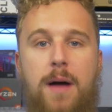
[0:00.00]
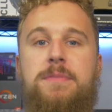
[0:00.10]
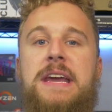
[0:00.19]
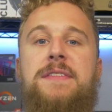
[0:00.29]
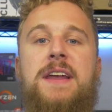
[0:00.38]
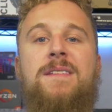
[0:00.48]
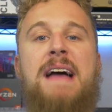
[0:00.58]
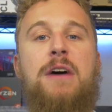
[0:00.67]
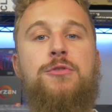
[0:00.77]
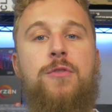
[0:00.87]
update that
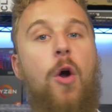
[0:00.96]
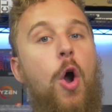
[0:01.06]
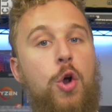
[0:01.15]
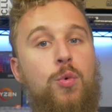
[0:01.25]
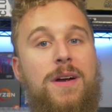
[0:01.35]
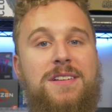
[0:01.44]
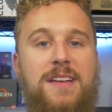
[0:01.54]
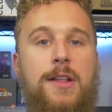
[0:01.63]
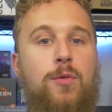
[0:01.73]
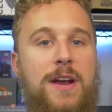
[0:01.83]
allows for hardware
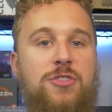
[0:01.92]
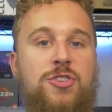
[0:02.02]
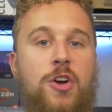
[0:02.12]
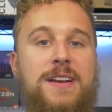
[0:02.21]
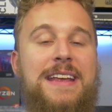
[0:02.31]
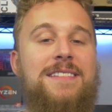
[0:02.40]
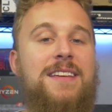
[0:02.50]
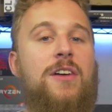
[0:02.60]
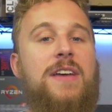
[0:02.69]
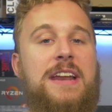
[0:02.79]
acceleration on
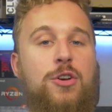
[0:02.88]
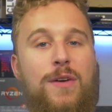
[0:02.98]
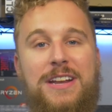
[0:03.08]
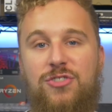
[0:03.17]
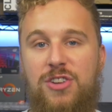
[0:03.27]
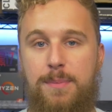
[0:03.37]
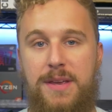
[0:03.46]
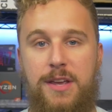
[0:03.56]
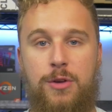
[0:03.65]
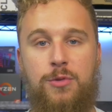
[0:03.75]
Intel integrated G P